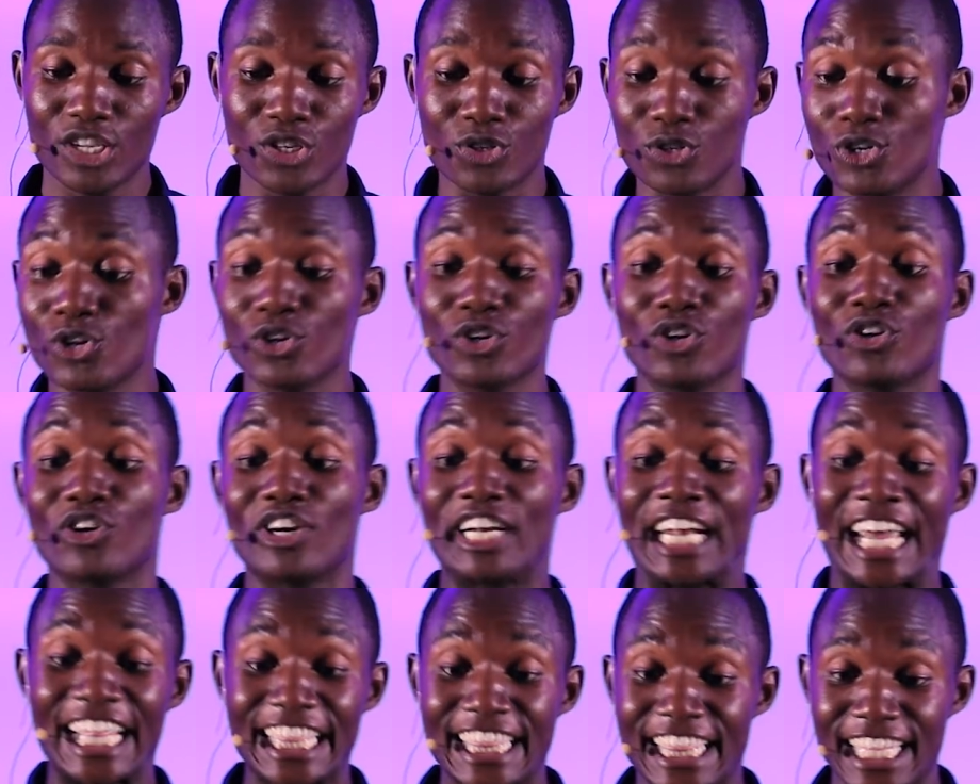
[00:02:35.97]
You don't
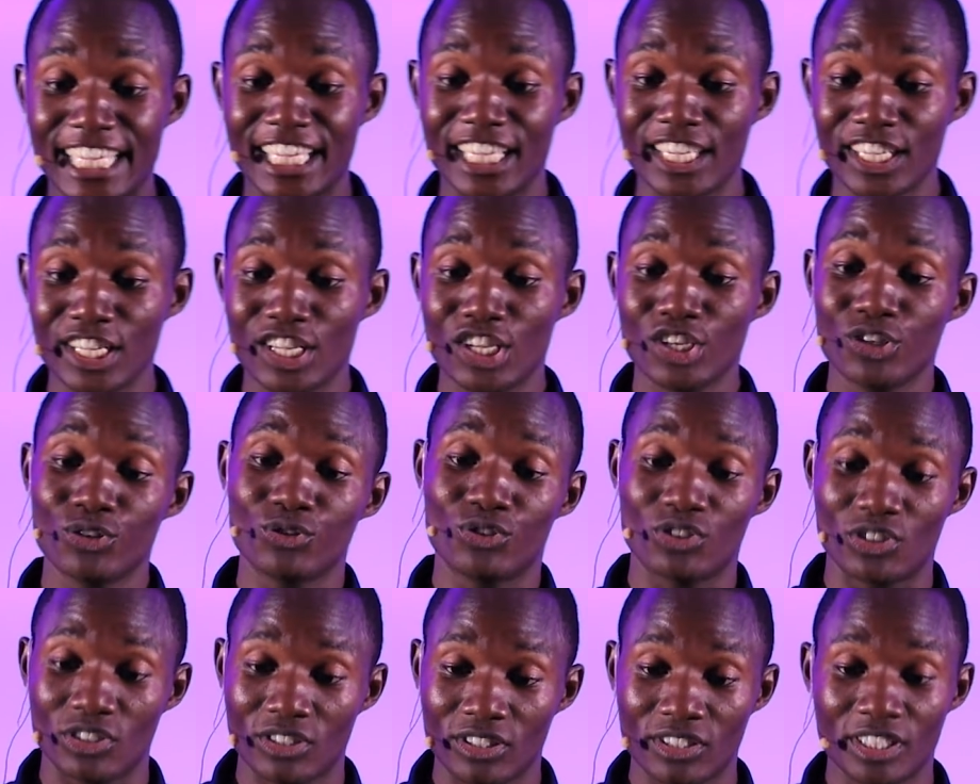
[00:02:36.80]
know nothing.
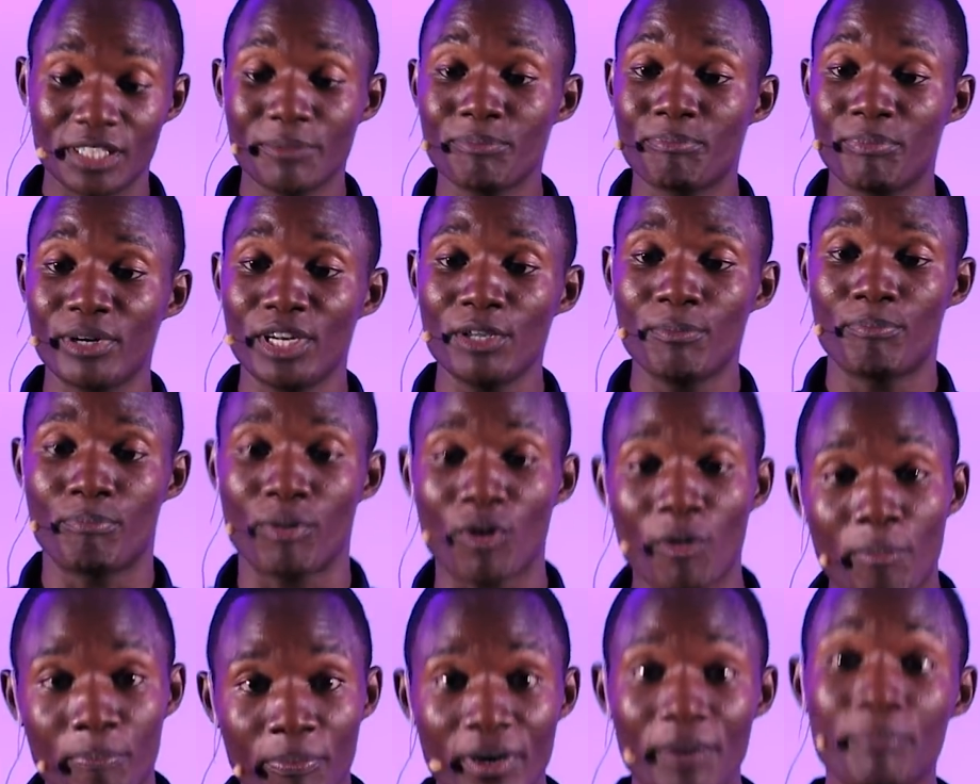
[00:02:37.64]
You simply
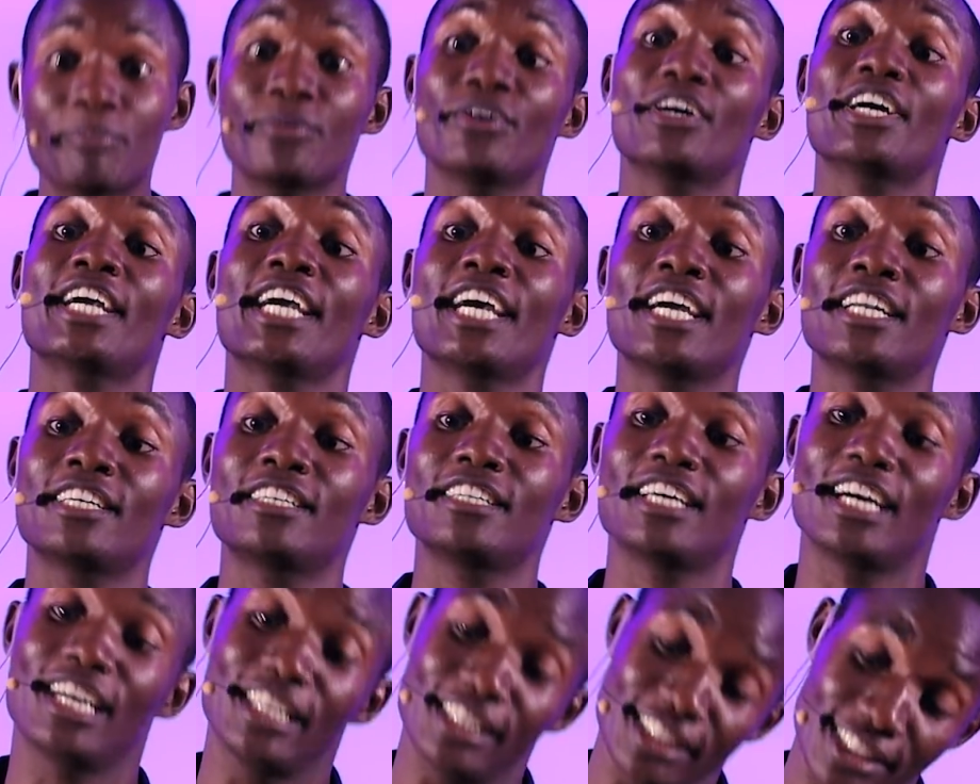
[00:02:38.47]
pop up your
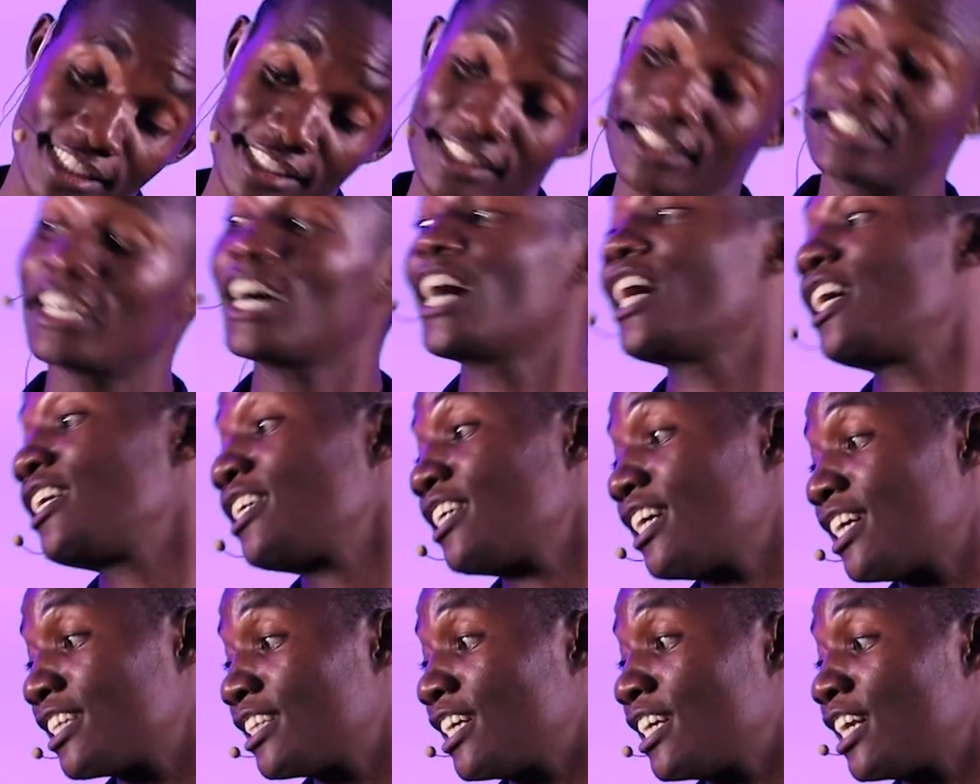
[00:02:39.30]
head and
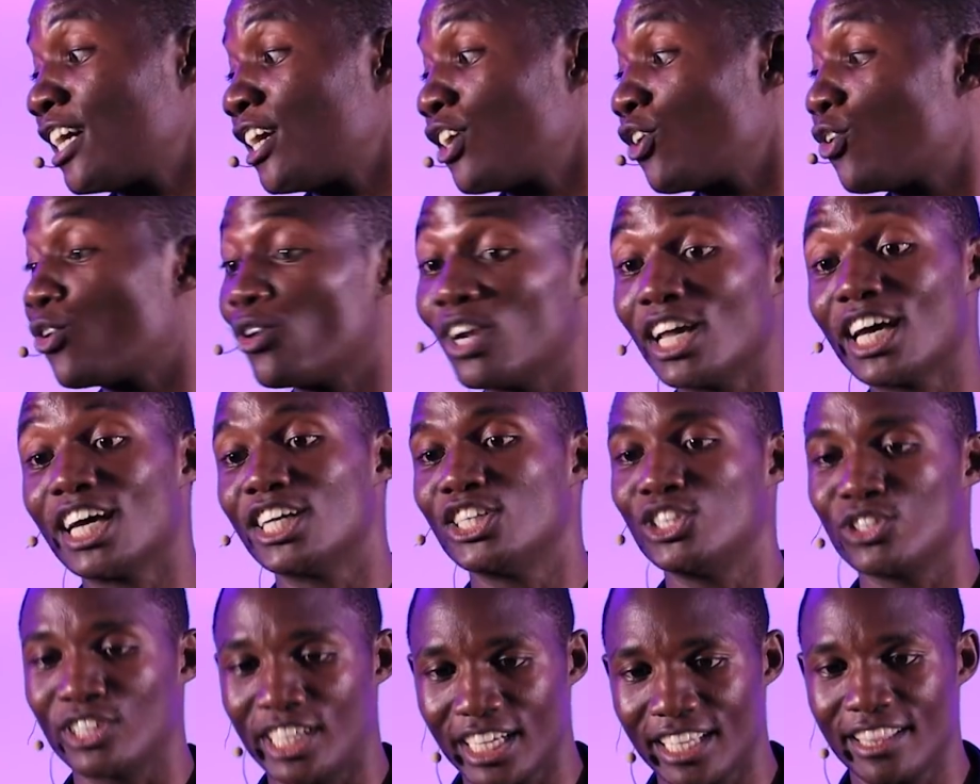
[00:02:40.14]
turn at an angle
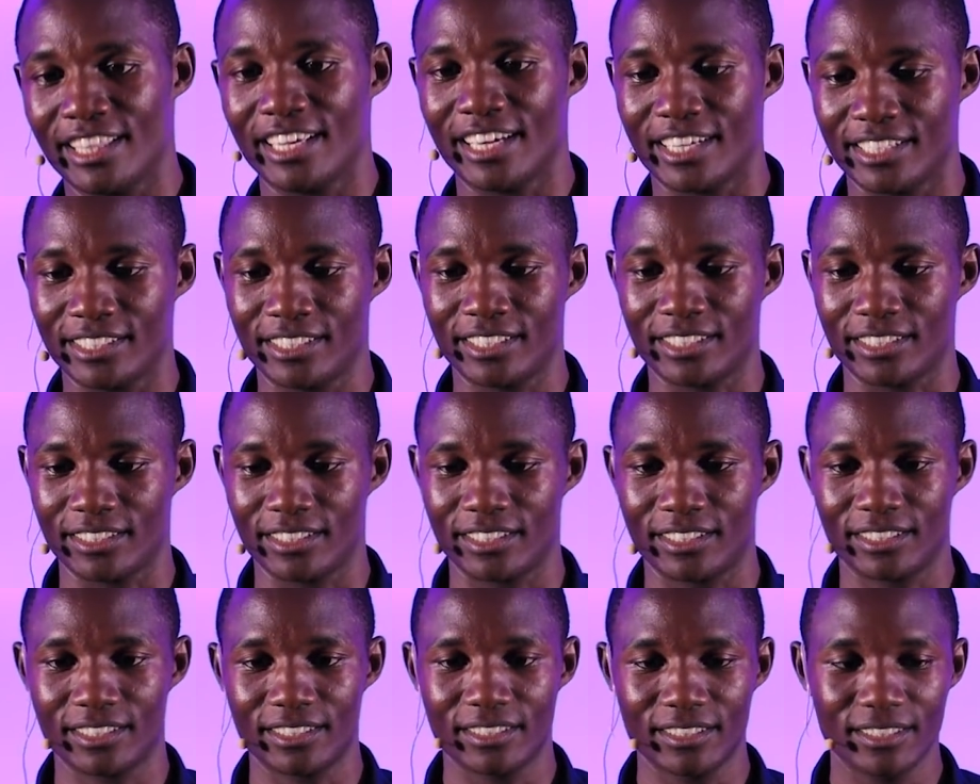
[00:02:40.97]
and you get the
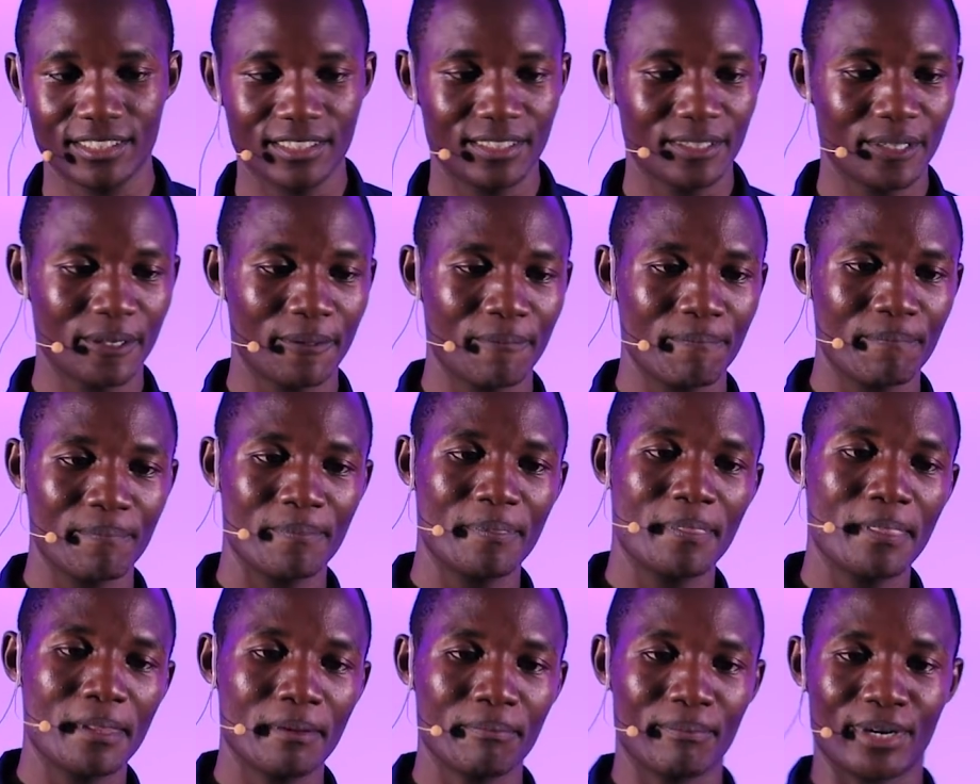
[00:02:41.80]
answers.
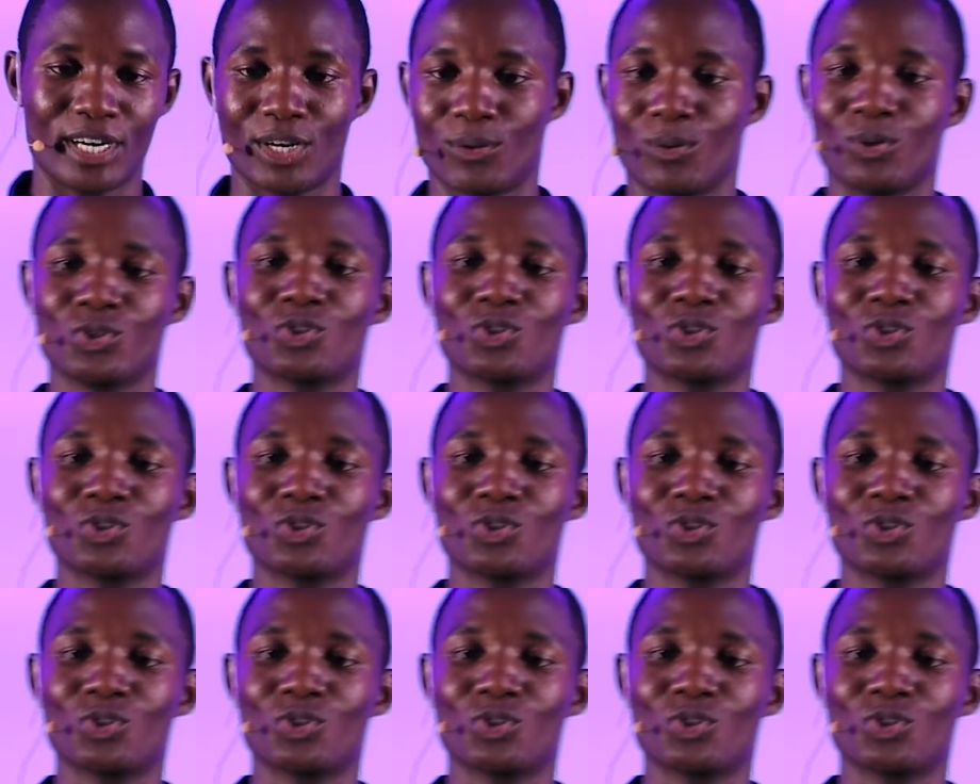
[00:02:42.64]
But I